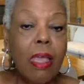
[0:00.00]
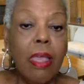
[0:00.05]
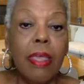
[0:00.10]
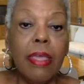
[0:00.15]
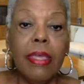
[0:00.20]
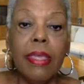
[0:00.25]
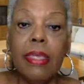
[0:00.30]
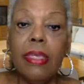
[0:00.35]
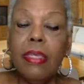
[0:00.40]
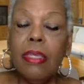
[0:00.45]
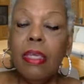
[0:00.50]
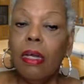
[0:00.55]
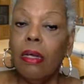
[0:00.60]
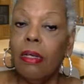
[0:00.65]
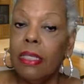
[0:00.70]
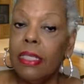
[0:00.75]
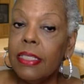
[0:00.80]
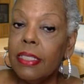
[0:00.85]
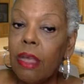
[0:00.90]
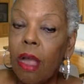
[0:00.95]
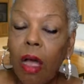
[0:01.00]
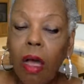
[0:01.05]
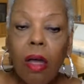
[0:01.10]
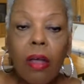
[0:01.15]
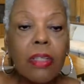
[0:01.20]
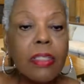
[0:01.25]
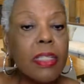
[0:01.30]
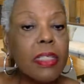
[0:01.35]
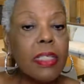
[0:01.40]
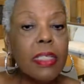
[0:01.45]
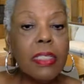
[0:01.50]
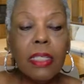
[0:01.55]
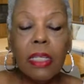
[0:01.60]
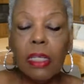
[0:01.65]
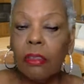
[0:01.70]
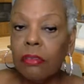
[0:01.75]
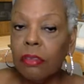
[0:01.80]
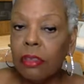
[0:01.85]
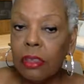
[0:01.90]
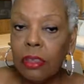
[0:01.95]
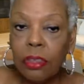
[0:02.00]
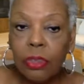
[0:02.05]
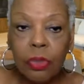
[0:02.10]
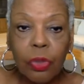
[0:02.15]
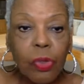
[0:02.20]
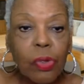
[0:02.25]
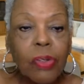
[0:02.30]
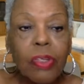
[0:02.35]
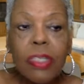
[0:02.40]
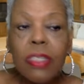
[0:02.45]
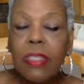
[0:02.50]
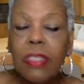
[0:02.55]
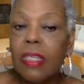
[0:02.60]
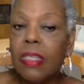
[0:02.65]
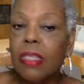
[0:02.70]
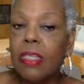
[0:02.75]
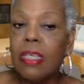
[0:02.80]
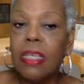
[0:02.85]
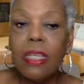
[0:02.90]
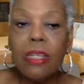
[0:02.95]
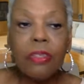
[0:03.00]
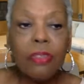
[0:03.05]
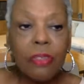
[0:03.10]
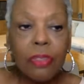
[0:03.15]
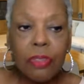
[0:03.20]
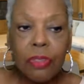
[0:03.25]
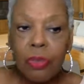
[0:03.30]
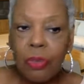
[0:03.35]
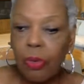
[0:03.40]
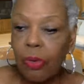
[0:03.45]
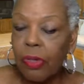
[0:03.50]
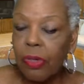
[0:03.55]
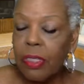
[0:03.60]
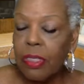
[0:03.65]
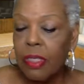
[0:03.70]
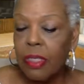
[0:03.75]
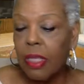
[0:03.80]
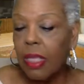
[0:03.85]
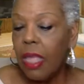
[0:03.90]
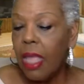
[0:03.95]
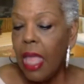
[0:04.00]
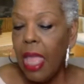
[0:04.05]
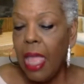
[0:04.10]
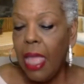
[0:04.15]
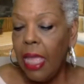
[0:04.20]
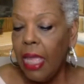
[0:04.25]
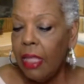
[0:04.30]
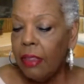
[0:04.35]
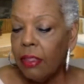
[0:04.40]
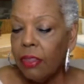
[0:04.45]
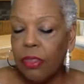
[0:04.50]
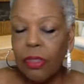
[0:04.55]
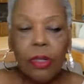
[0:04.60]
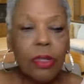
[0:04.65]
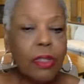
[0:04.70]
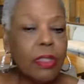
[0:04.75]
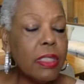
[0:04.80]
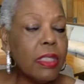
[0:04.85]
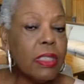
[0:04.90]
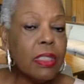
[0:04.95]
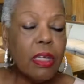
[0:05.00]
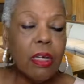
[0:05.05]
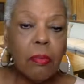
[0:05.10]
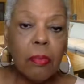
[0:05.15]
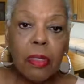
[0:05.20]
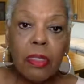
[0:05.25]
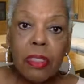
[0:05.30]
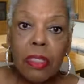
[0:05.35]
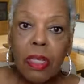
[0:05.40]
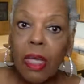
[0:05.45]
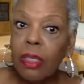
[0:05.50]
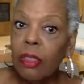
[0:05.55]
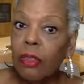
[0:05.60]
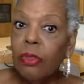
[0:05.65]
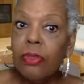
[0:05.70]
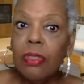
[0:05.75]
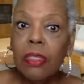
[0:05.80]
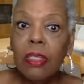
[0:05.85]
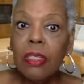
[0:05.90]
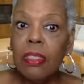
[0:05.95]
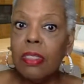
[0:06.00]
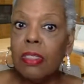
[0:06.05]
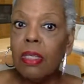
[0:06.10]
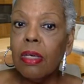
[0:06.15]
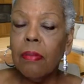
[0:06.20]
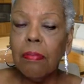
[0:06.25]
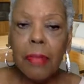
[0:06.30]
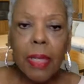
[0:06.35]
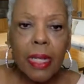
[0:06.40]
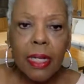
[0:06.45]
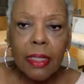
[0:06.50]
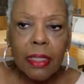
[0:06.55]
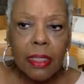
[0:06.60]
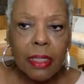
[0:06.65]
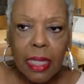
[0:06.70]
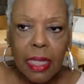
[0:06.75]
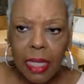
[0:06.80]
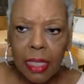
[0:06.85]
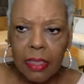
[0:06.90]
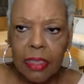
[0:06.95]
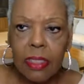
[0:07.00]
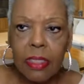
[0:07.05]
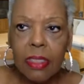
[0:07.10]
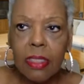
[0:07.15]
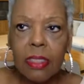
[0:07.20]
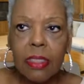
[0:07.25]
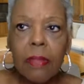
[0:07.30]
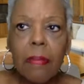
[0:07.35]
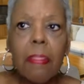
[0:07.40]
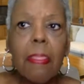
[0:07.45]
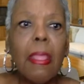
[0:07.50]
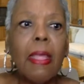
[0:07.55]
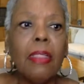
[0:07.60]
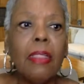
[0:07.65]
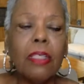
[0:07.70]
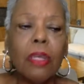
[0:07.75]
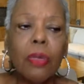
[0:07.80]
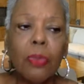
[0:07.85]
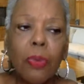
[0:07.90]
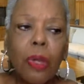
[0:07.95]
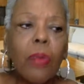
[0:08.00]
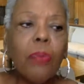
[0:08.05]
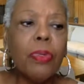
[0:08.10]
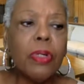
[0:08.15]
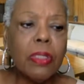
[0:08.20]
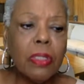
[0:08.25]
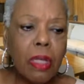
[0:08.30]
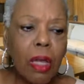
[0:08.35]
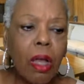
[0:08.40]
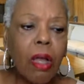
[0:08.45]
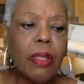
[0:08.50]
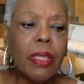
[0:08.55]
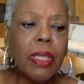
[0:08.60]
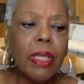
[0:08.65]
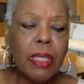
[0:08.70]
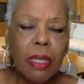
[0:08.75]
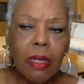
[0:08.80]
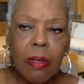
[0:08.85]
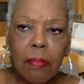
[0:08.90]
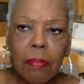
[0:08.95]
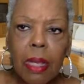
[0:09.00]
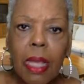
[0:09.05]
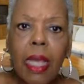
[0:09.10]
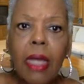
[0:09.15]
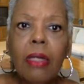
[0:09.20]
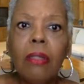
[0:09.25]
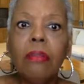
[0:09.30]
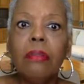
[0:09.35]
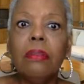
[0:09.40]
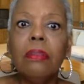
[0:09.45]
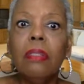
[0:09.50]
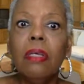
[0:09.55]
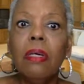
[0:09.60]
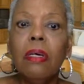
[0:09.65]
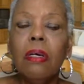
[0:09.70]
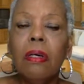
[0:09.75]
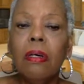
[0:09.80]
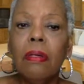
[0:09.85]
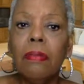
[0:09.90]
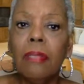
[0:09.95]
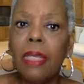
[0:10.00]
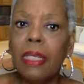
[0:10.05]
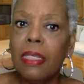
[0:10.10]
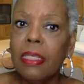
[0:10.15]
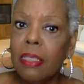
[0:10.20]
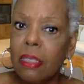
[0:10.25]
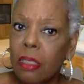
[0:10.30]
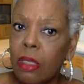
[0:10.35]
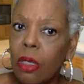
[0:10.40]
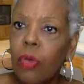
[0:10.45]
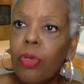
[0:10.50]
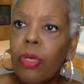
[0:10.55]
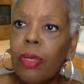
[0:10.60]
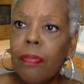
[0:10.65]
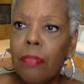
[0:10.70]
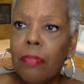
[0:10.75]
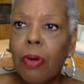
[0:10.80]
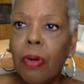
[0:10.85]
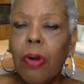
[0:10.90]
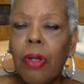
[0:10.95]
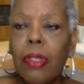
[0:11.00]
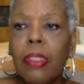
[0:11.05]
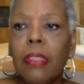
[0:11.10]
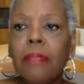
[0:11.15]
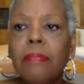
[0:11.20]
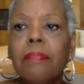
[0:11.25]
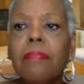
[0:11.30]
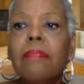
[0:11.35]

he talks and he tells the stories and he hears the stories. And the third is Marzano, who does meta-analysis. So what we're talking about that is so important,